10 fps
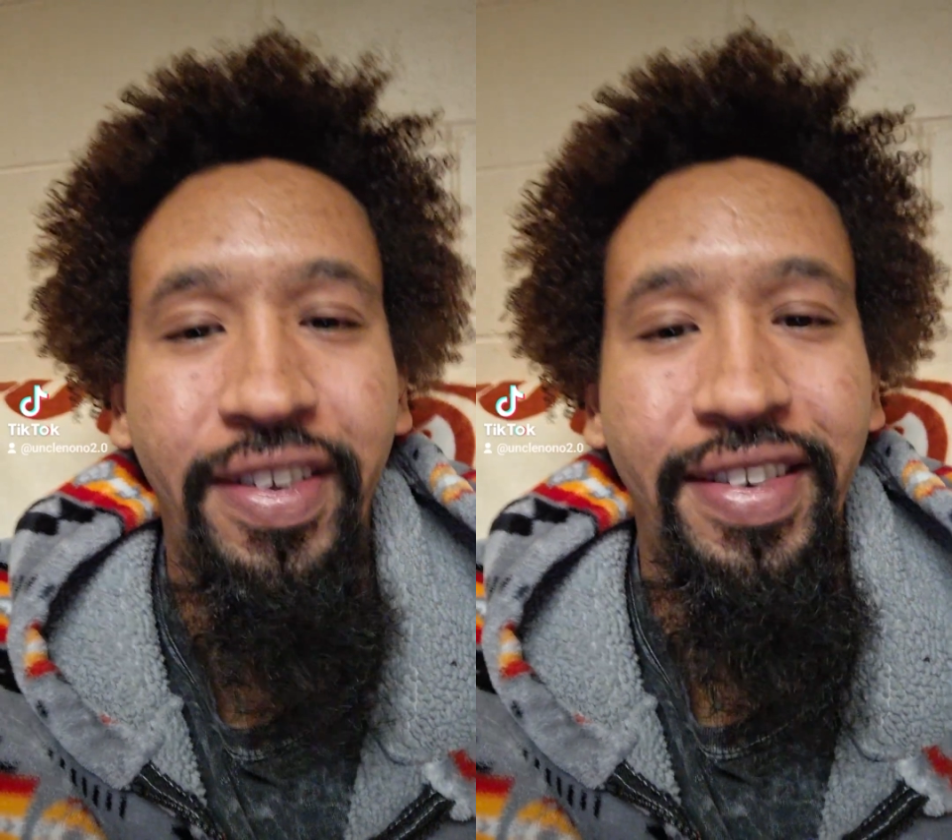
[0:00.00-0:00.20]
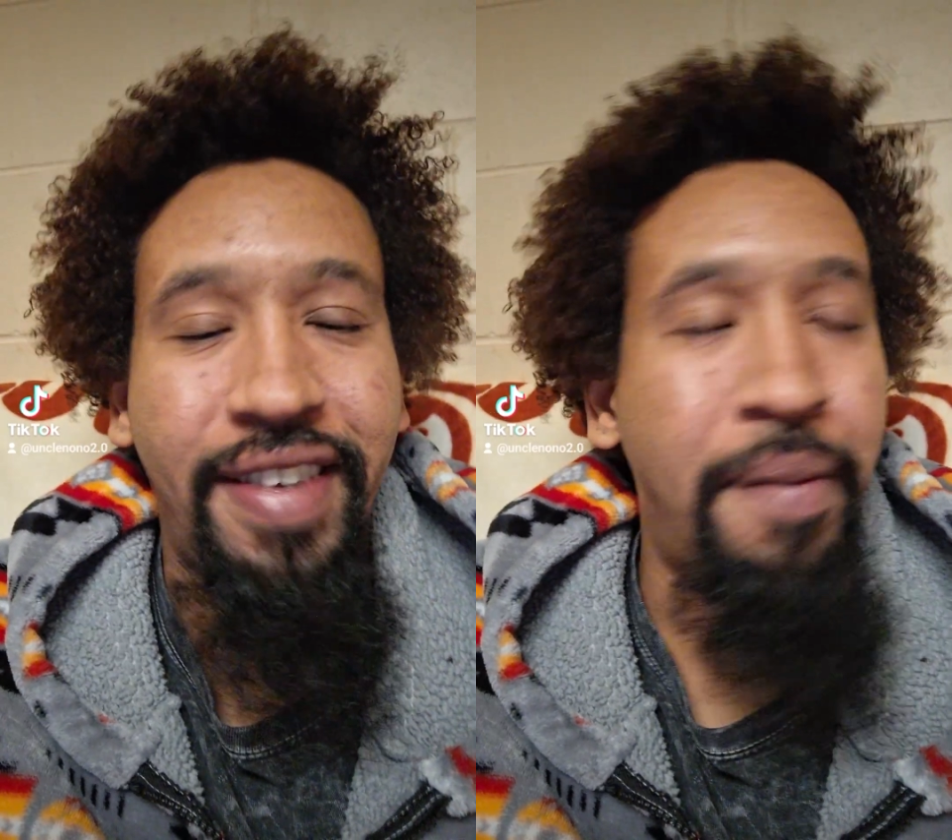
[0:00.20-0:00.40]

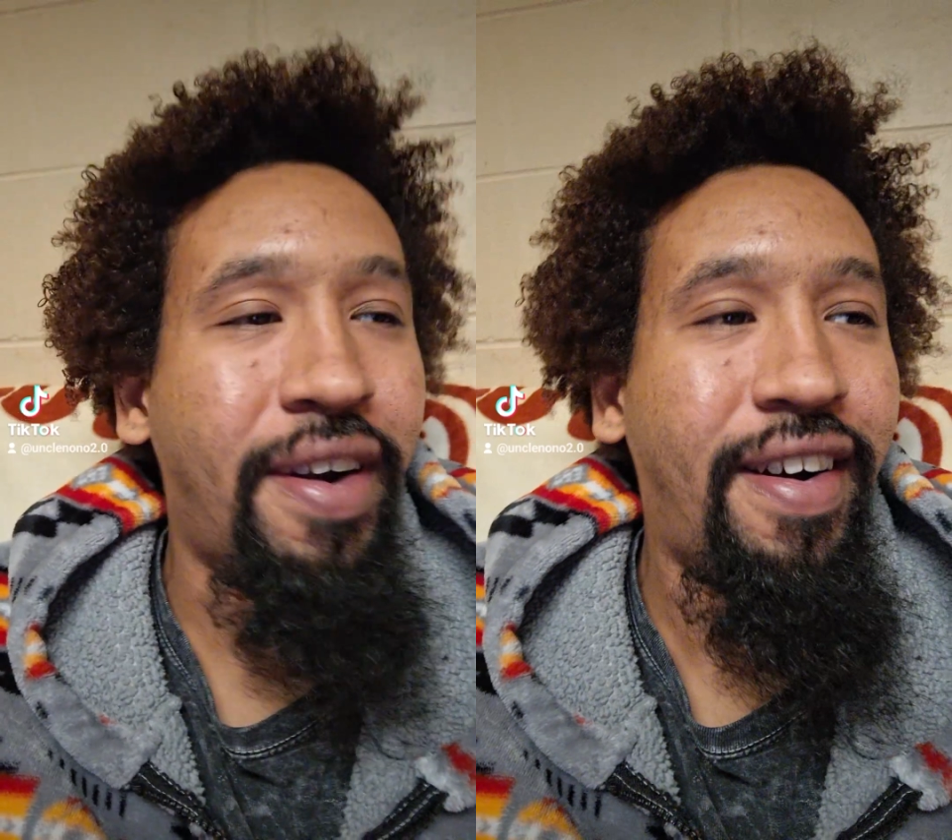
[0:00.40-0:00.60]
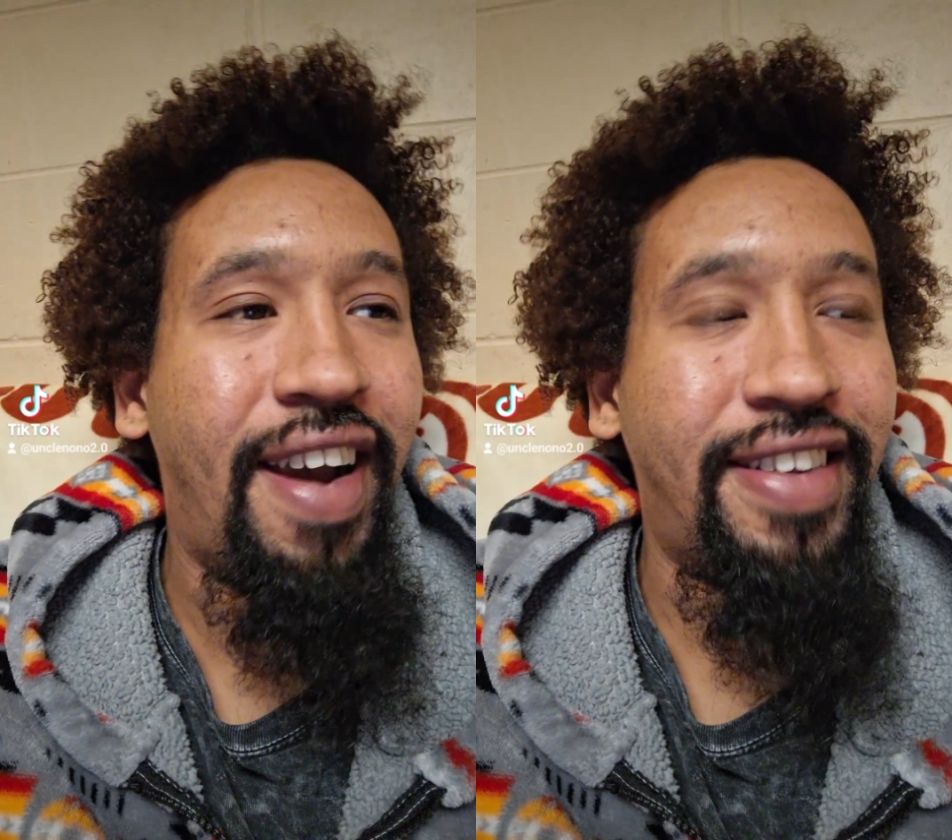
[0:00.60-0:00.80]
these
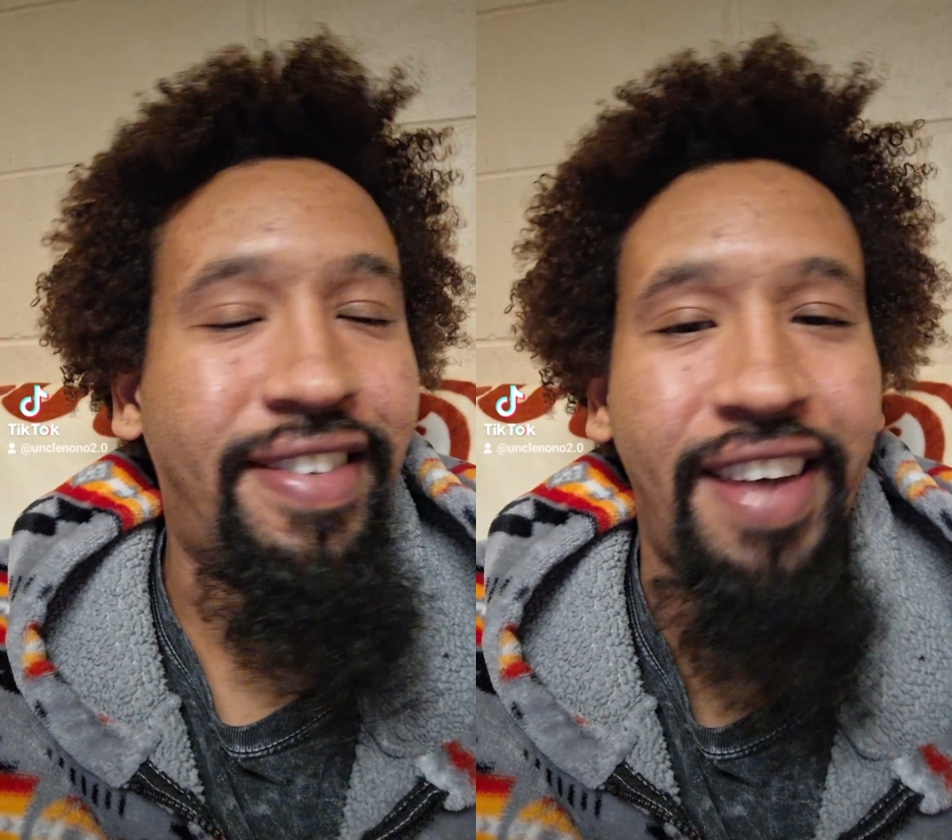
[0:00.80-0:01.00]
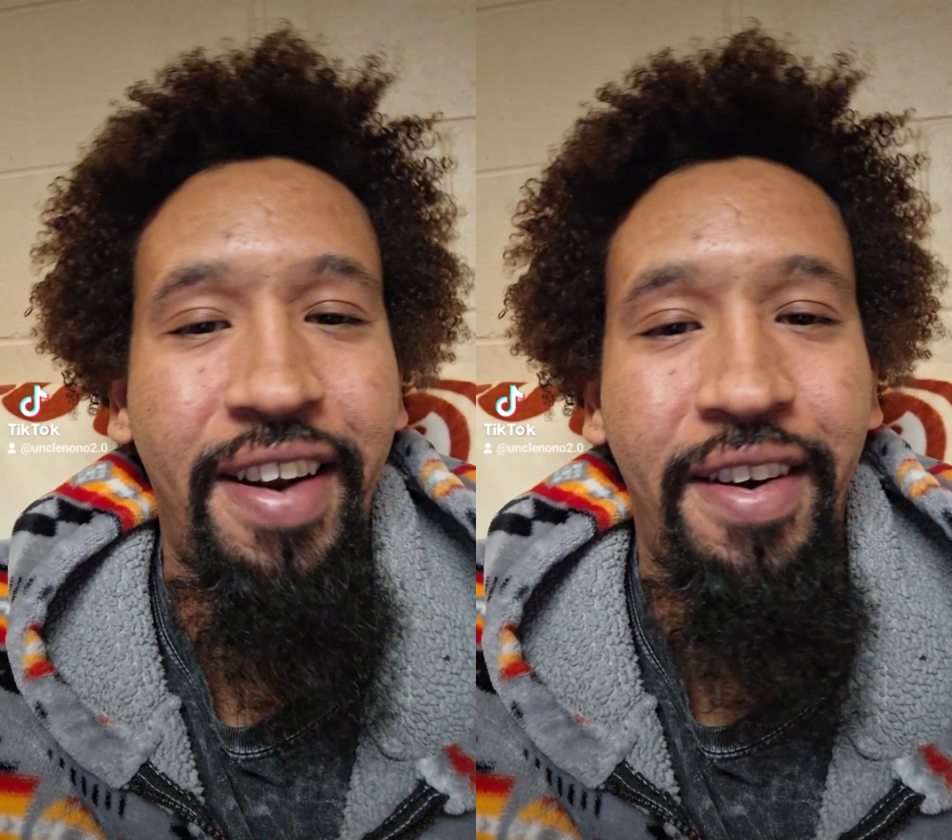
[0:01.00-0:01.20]
Democrats
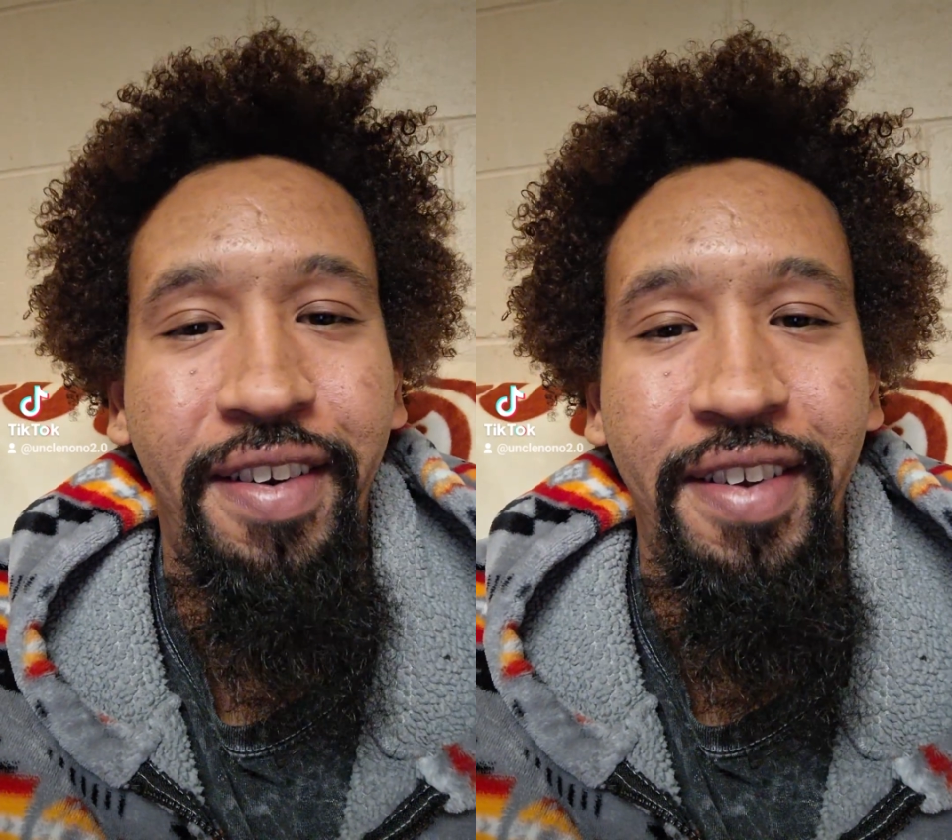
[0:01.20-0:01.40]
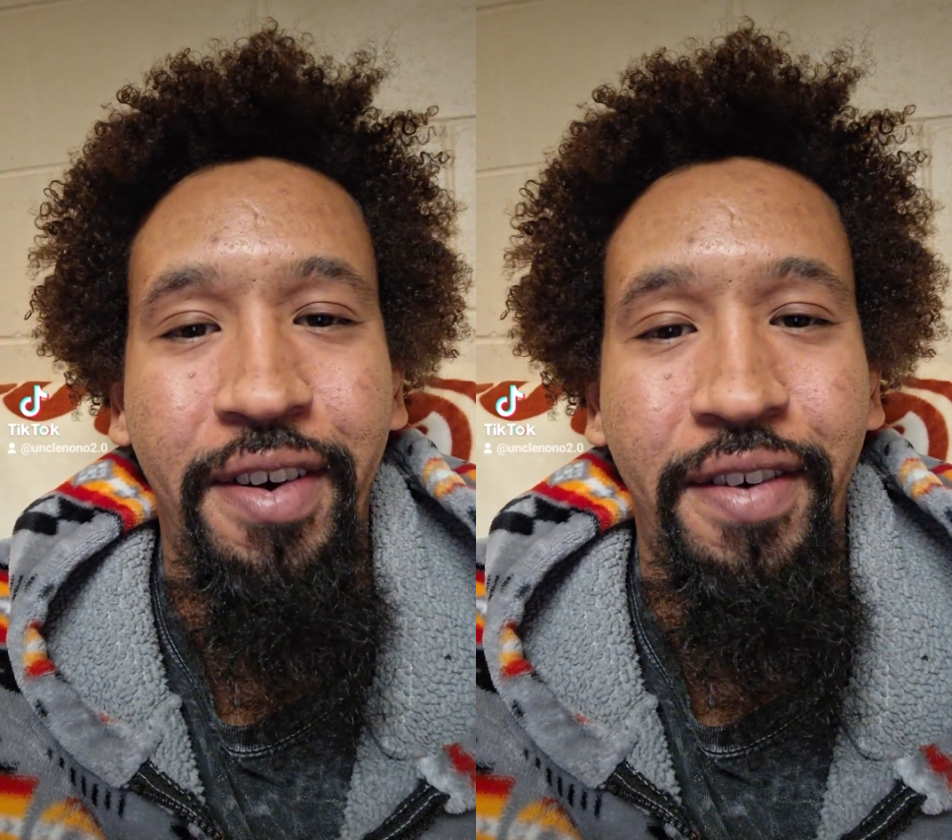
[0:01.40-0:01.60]
that
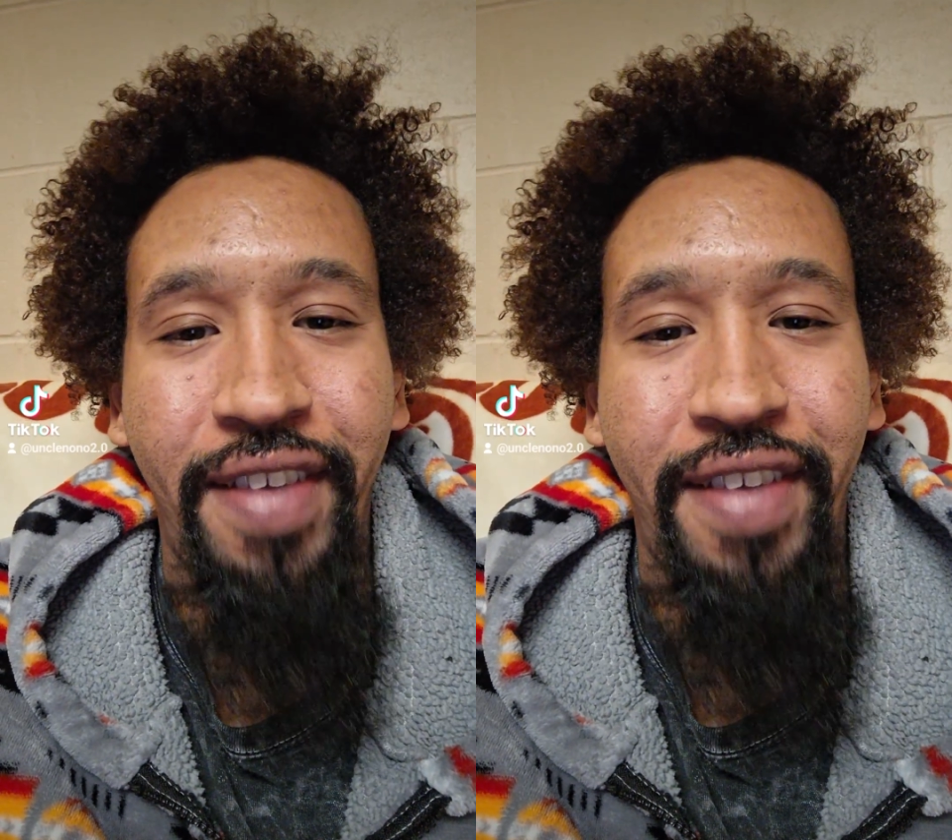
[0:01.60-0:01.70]
are,